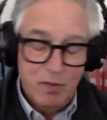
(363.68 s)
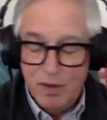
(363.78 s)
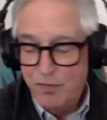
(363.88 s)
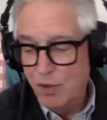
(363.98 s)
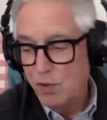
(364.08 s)

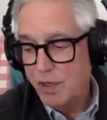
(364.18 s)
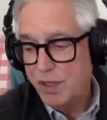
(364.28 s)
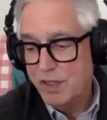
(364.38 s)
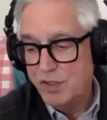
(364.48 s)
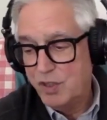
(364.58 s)
if you look
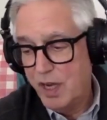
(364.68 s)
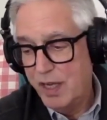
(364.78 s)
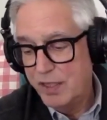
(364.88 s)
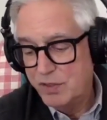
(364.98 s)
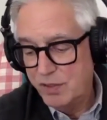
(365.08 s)
at the
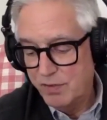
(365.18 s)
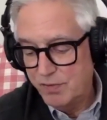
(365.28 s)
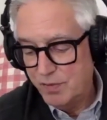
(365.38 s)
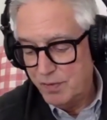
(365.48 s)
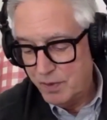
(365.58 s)
science
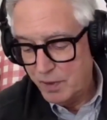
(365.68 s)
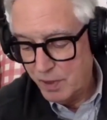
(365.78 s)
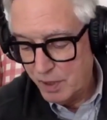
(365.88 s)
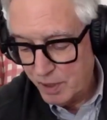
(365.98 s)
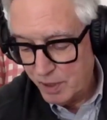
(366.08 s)
of
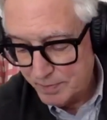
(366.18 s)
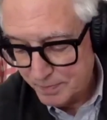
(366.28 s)
uh,